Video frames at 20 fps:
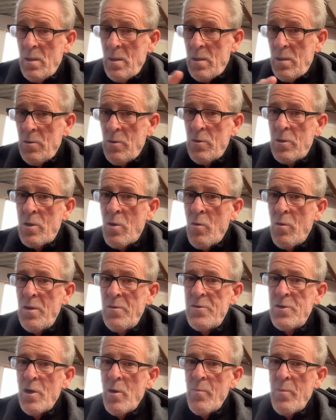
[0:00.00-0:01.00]
Another gold leaf
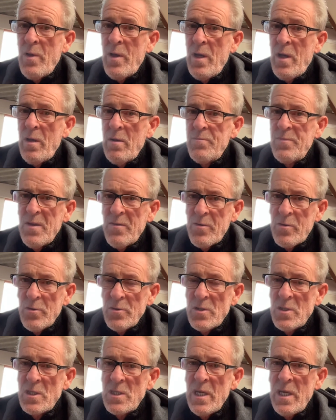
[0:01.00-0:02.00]
job there, difficult
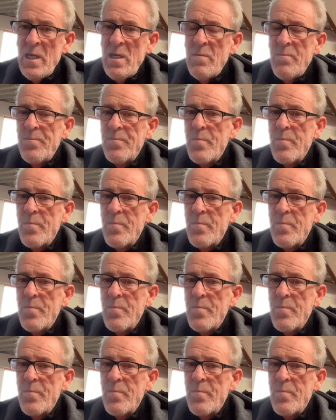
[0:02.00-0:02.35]
to see.